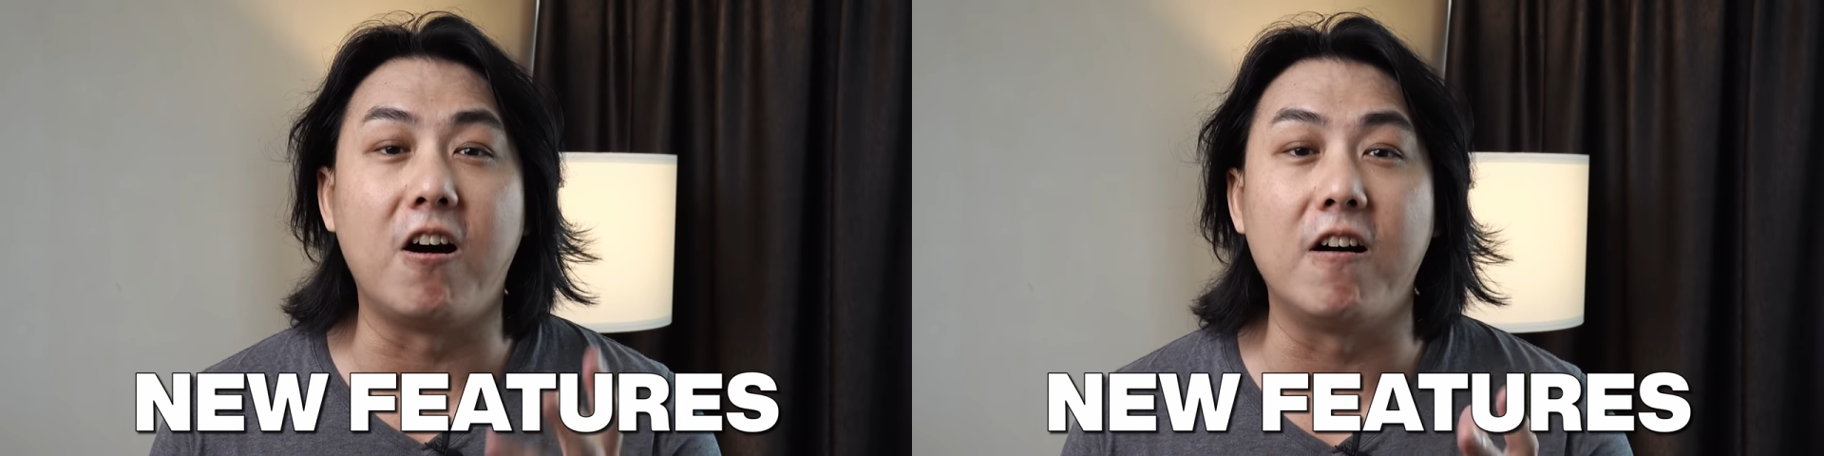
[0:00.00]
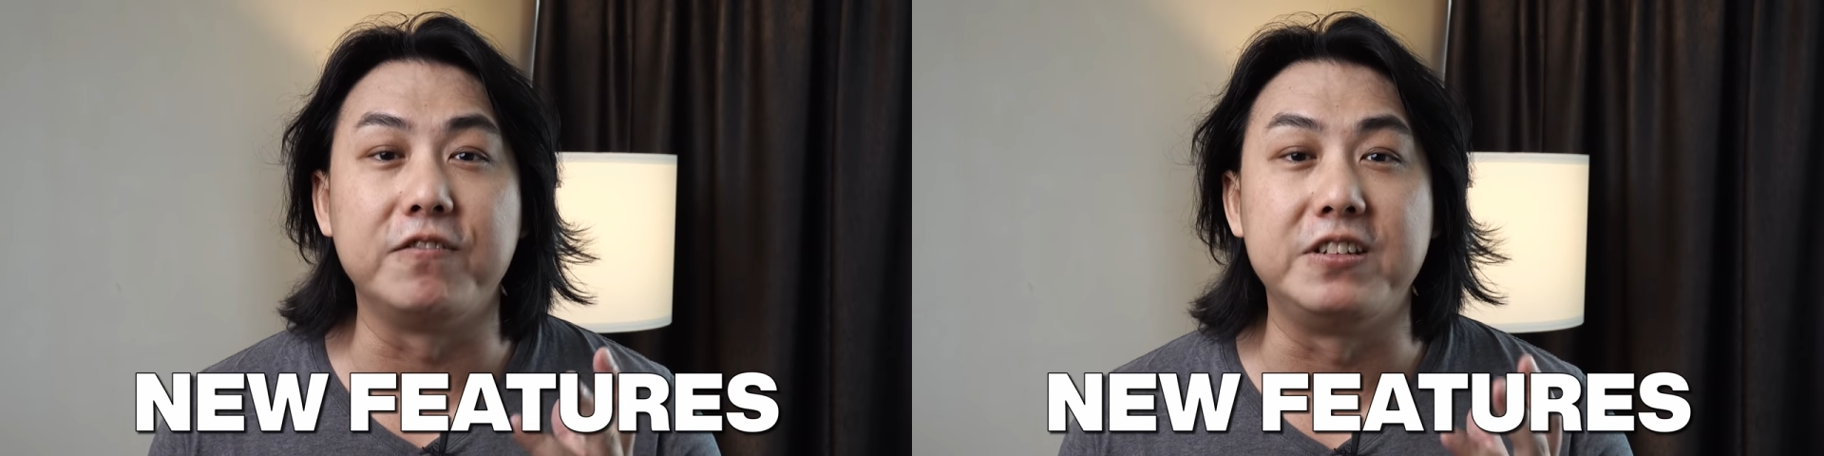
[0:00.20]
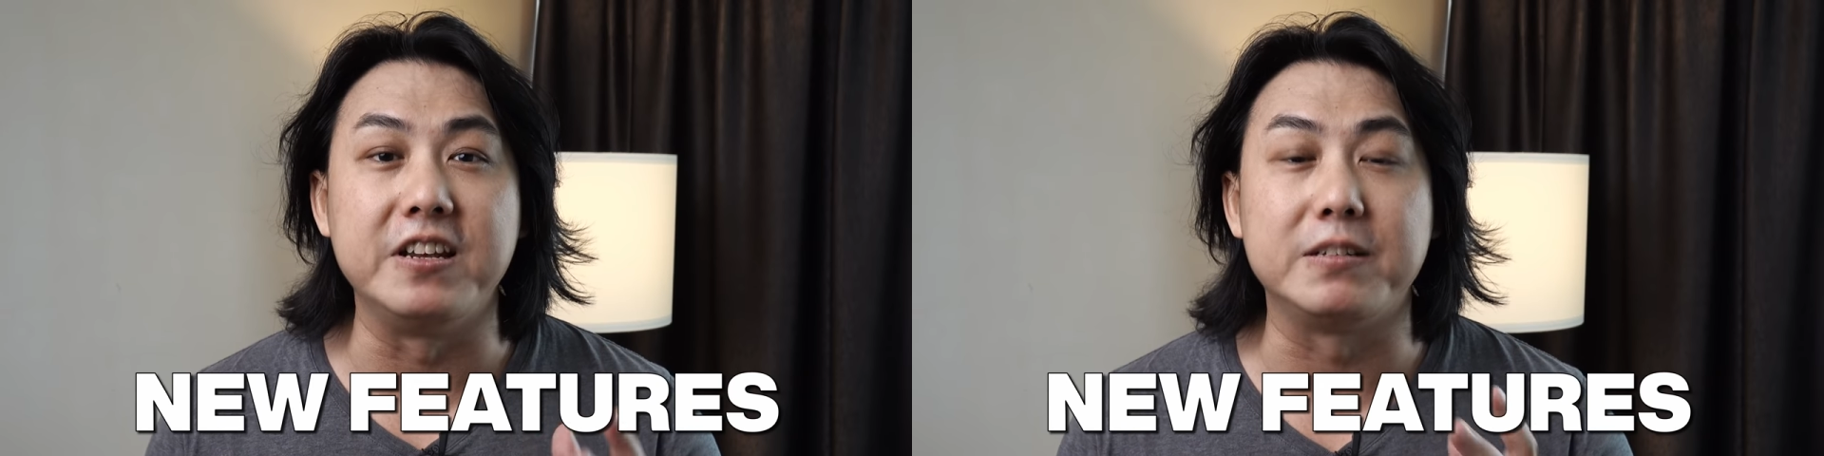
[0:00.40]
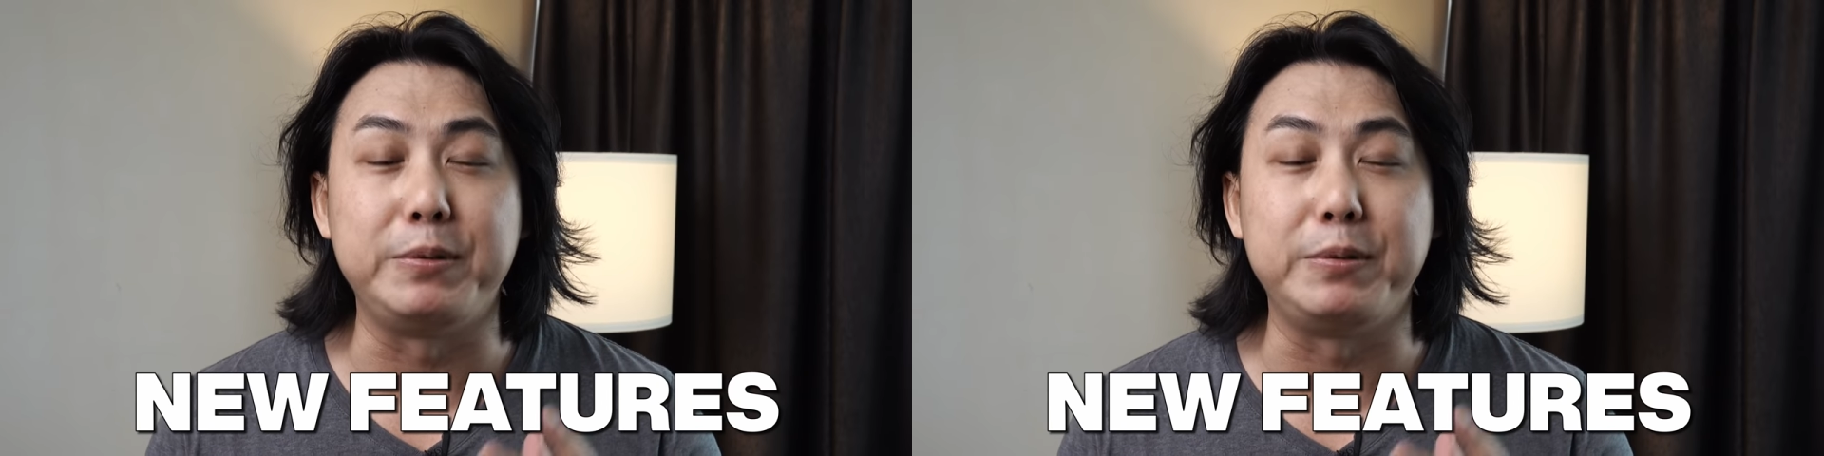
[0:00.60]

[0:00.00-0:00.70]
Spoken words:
of this